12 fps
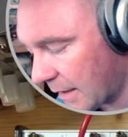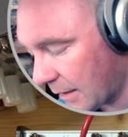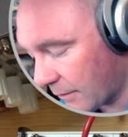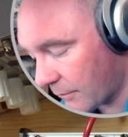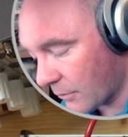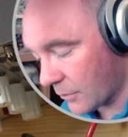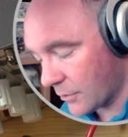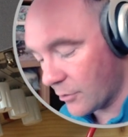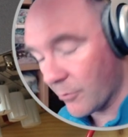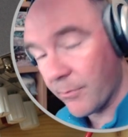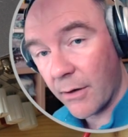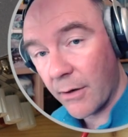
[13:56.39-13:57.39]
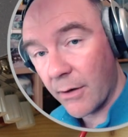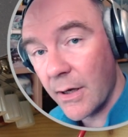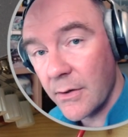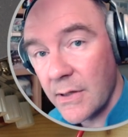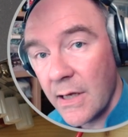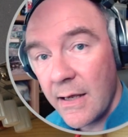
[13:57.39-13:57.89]
and of course jumping
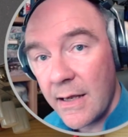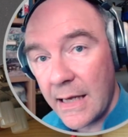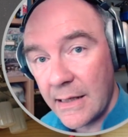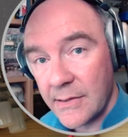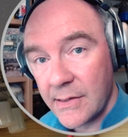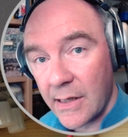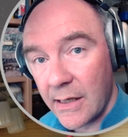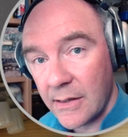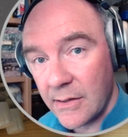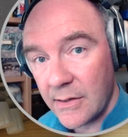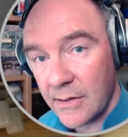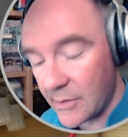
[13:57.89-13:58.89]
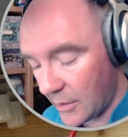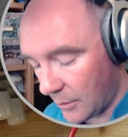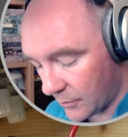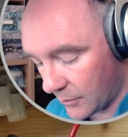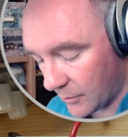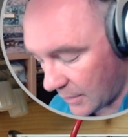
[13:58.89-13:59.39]
around inside the
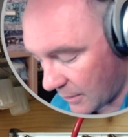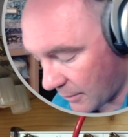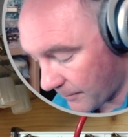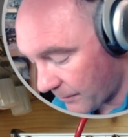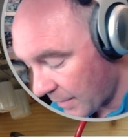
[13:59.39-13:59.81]
sequence here.